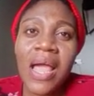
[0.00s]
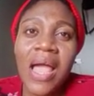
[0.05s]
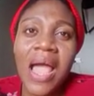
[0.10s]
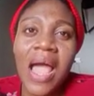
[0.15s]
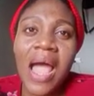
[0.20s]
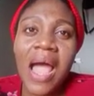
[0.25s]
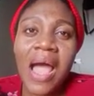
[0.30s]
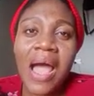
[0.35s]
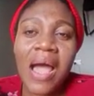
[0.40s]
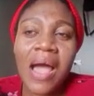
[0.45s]

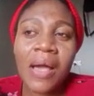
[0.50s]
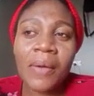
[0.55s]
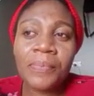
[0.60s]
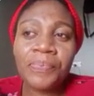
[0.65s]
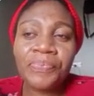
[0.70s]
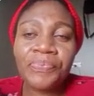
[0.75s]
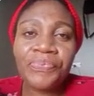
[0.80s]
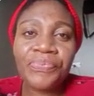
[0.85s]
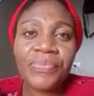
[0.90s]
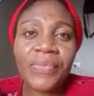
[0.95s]

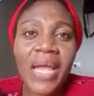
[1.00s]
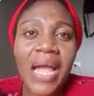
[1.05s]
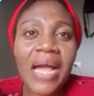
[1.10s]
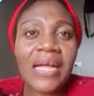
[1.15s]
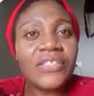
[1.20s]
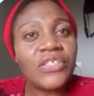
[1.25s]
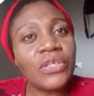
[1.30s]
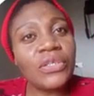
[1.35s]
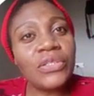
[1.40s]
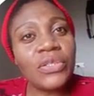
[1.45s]
um
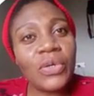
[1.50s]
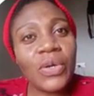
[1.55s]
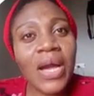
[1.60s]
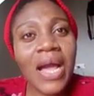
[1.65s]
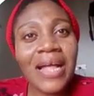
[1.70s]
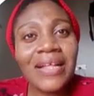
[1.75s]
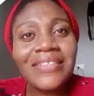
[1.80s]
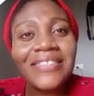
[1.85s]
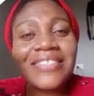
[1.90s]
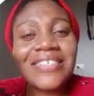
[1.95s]
I don't know
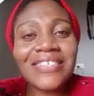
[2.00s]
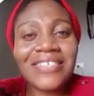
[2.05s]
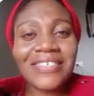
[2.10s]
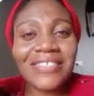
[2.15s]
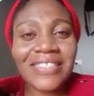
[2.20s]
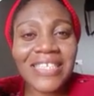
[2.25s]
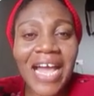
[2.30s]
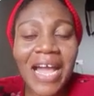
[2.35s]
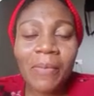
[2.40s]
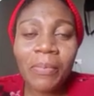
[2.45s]
the
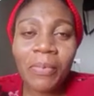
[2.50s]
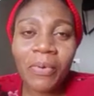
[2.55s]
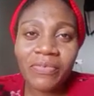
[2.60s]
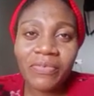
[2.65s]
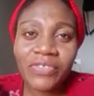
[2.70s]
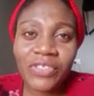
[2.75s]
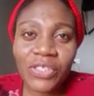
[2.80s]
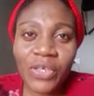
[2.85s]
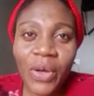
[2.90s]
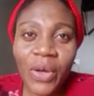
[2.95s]
type of
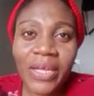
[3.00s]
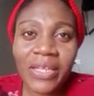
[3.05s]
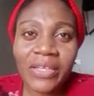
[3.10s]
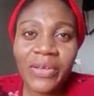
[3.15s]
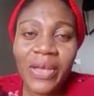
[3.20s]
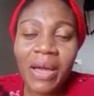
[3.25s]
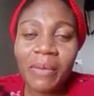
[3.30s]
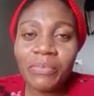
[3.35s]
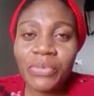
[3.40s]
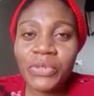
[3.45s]
soil
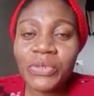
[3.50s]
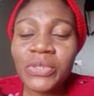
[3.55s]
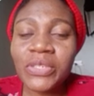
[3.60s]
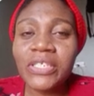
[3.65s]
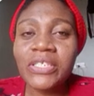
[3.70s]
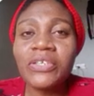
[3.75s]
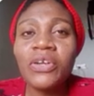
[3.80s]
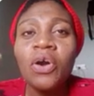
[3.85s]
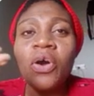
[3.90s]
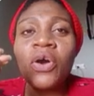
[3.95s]
you are
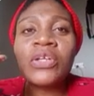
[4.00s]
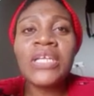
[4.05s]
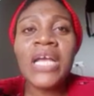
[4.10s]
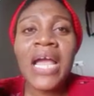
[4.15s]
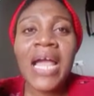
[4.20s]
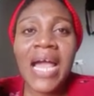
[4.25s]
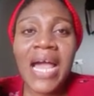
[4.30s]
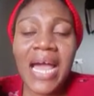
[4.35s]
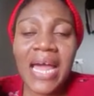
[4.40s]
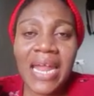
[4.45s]
building on,
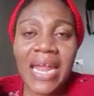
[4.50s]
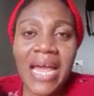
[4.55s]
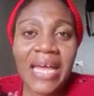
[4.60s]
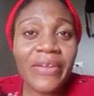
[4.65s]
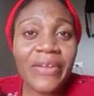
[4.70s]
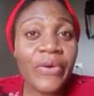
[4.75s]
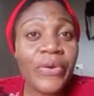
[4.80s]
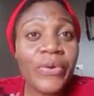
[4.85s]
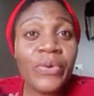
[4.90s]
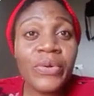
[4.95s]
and I
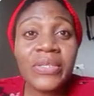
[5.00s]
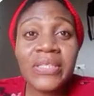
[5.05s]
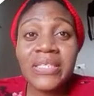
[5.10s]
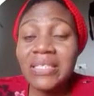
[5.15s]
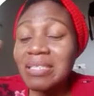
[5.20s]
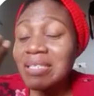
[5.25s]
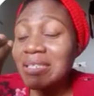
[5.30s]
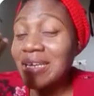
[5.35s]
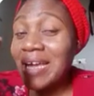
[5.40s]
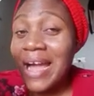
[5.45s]
don't know the
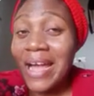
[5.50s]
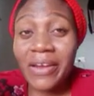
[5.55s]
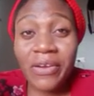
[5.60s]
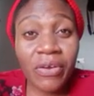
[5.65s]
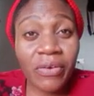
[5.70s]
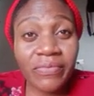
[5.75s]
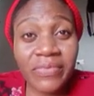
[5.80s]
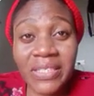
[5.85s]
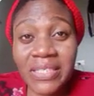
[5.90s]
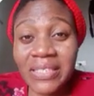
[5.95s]
kind
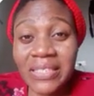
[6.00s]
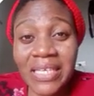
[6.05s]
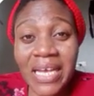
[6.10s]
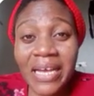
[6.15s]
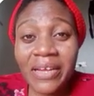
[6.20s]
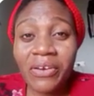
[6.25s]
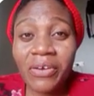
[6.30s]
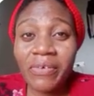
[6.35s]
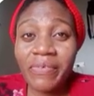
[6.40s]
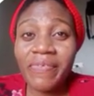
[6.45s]
of
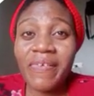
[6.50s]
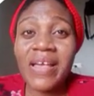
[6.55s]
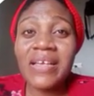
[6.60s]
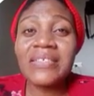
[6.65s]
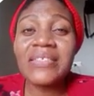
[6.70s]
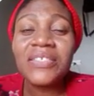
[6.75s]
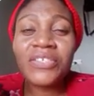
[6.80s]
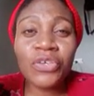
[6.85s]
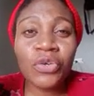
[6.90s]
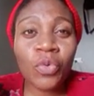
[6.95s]
design of
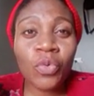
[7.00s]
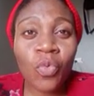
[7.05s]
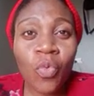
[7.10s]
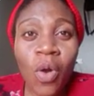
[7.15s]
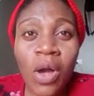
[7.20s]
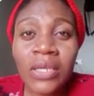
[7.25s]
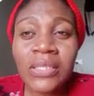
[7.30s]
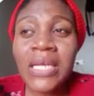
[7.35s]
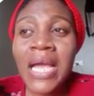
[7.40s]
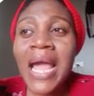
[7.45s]
fence you
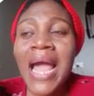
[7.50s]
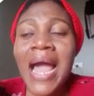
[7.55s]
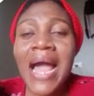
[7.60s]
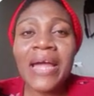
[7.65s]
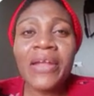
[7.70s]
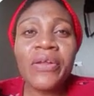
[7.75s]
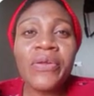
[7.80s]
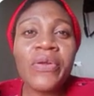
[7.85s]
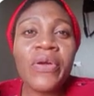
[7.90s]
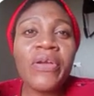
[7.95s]
want. I
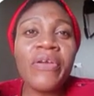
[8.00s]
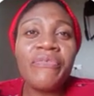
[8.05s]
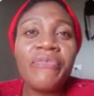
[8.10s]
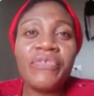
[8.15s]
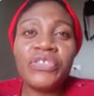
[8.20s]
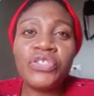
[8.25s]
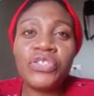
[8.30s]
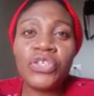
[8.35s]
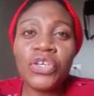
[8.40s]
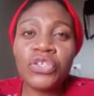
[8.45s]
don't know if
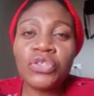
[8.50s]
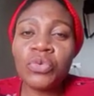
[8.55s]
you just